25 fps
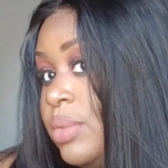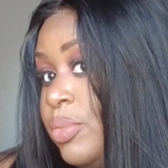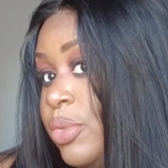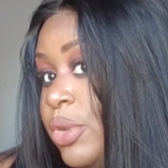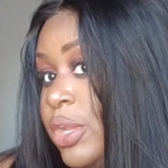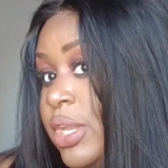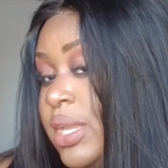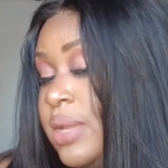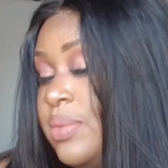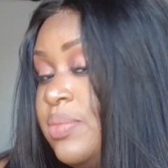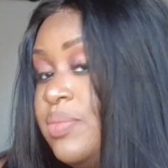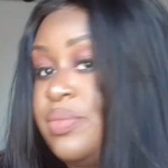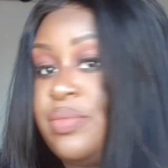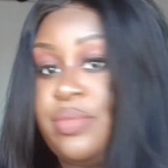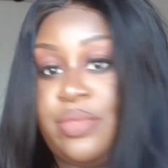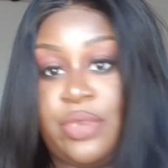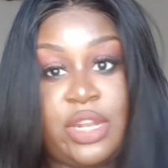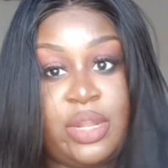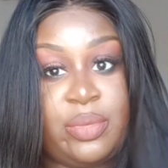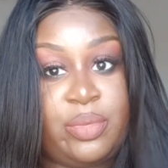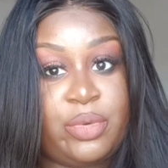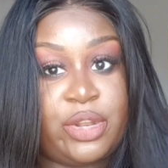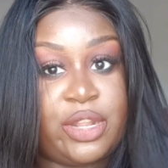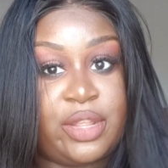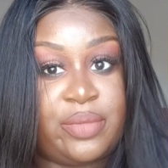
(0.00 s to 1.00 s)
Pretty,
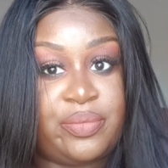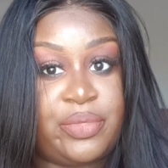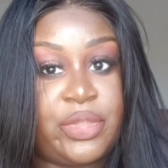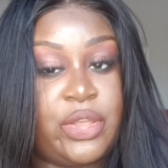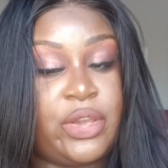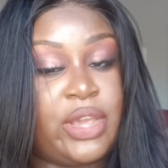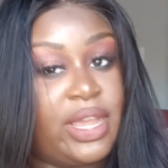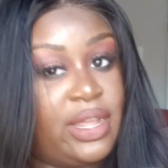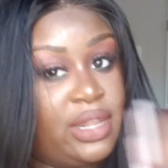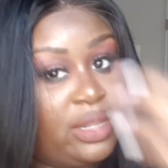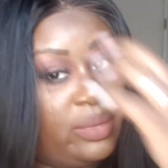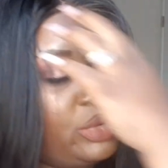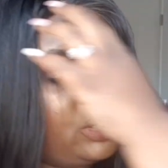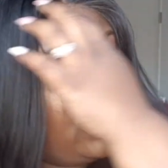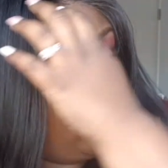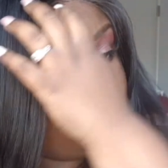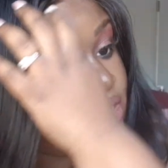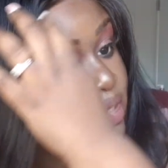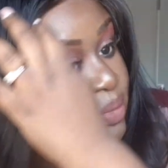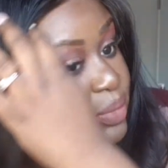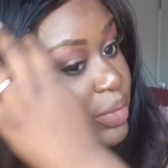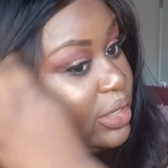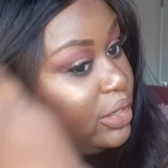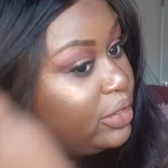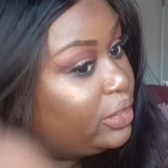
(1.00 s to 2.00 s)
pretty, pretty. Okay, let me do the
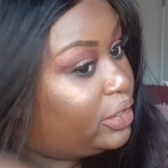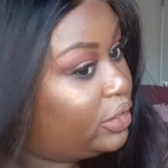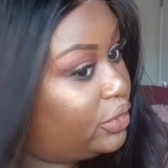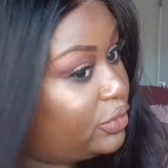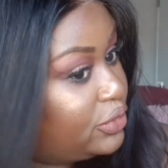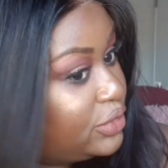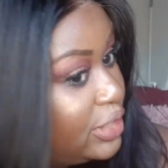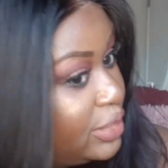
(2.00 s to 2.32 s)
same thing on the other